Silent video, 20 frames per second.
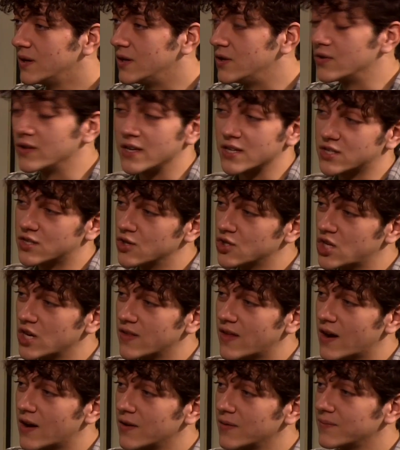you can get sushi
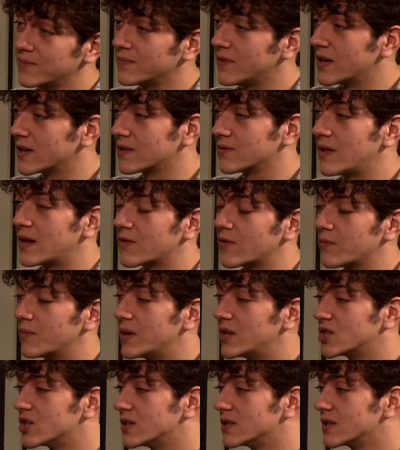there, like we
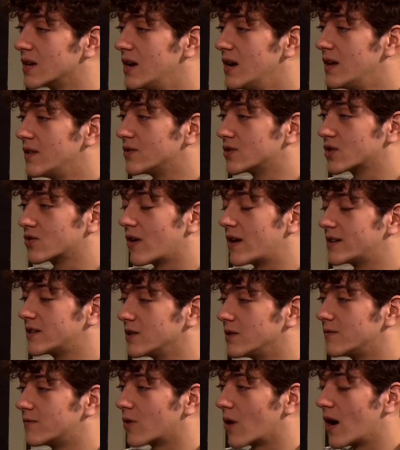mentioned. There's a great
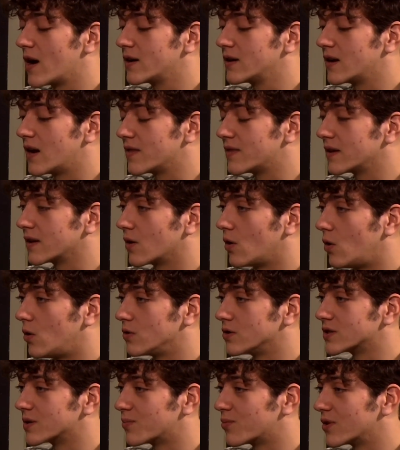deal of variety, and I think all
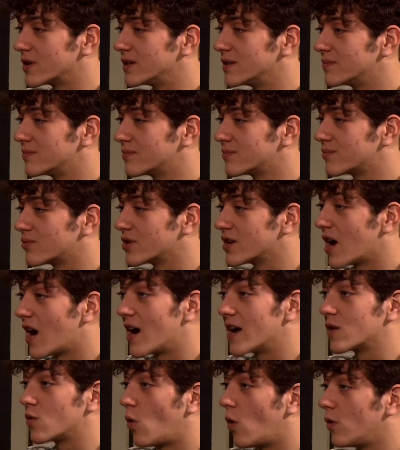is a pretty
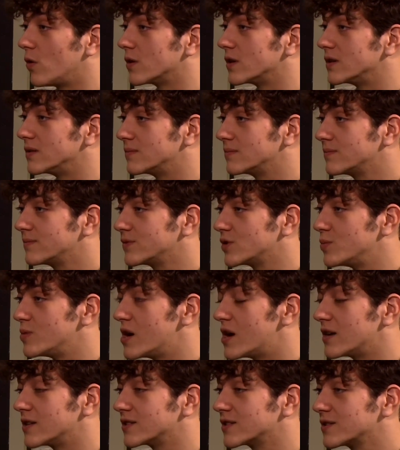high quality, to be
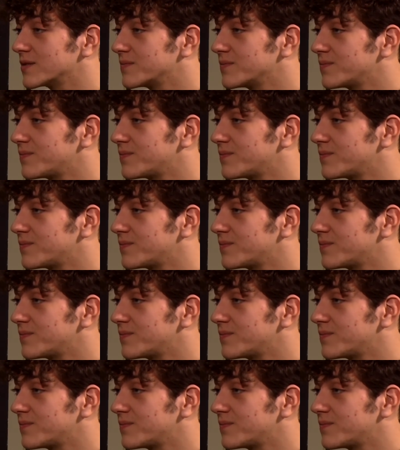honest.